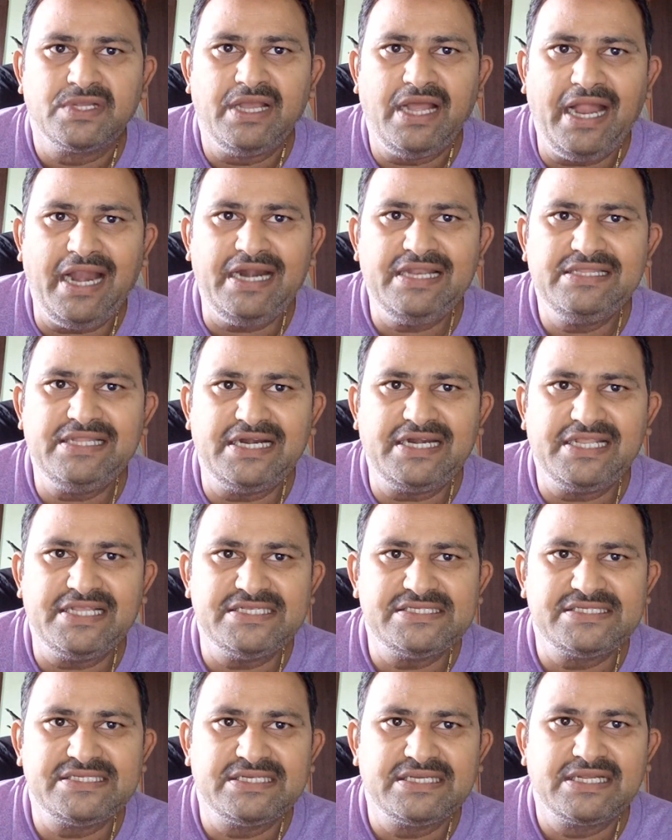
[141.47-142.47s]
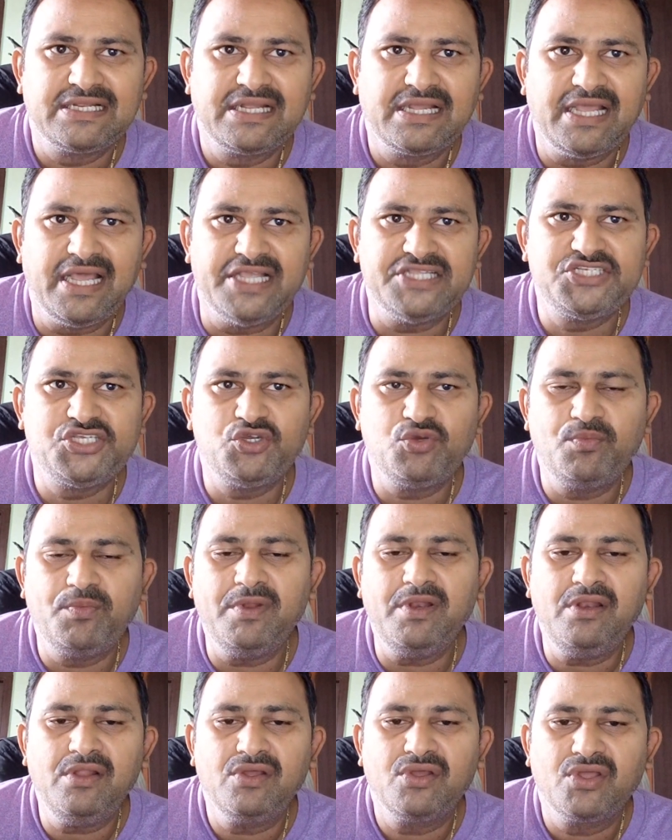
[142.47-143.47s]
And that is
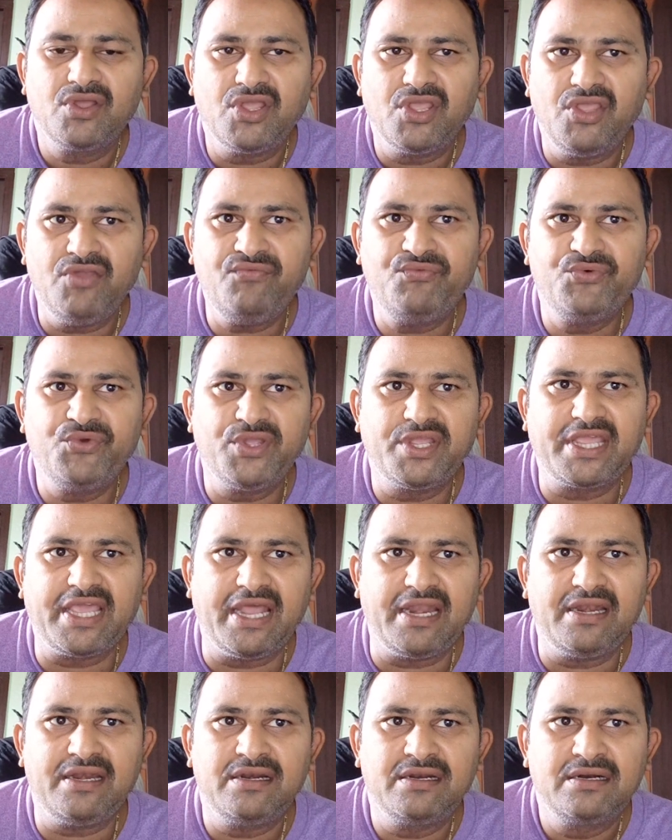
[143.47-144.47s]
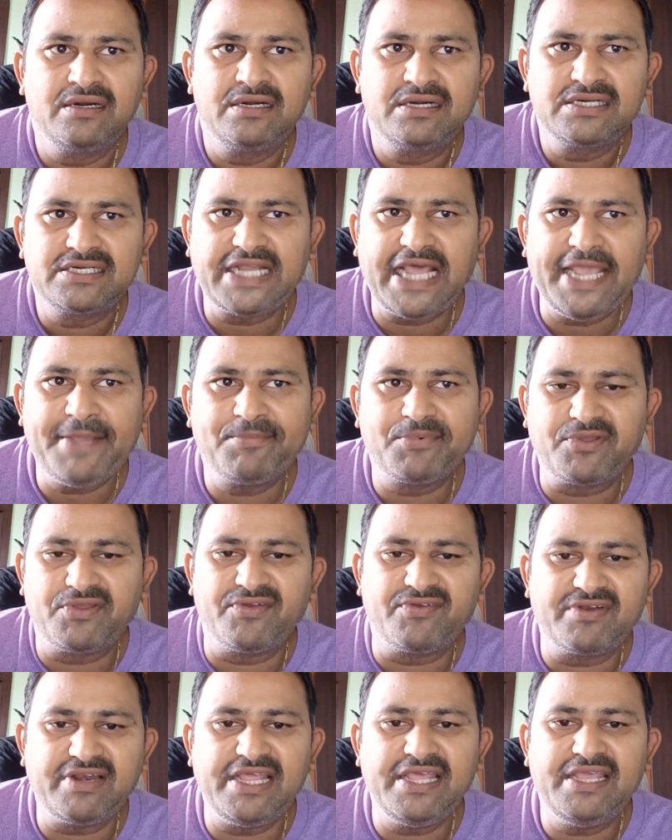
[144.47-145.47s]
achievable if we can type
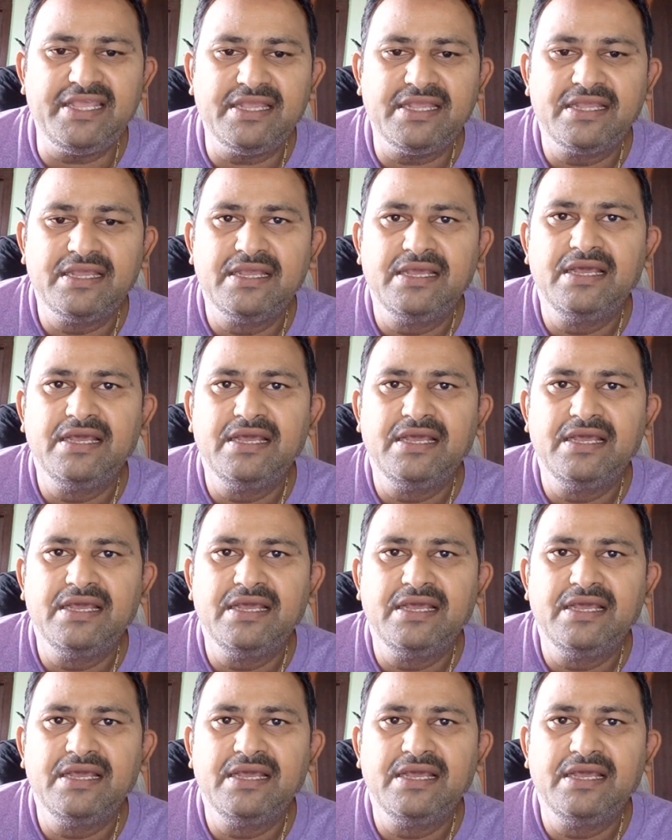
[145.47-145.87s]
quickly